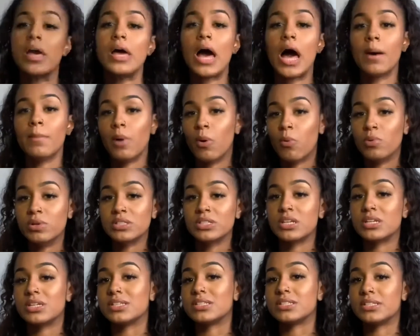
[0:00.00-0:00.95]
I'm always
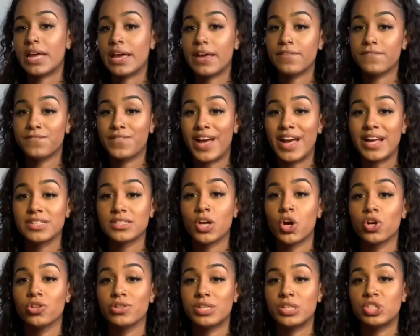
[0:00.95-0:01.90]
gonna state facts
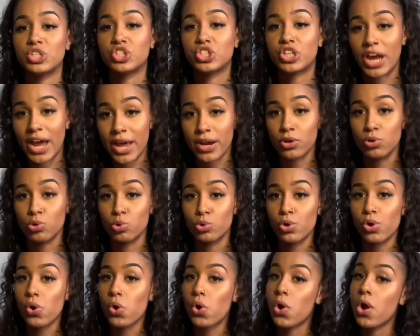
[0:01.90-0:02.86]
on this channel.
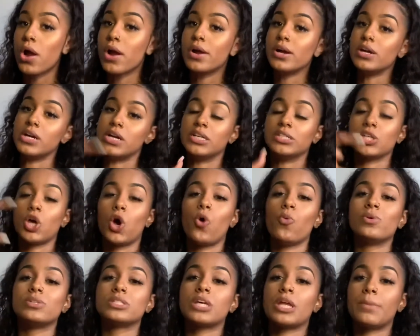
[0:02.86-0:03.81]
It's
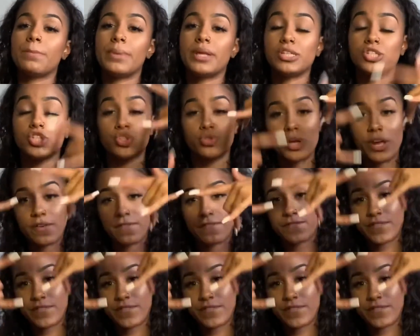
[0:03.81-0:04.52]
always gonna be straight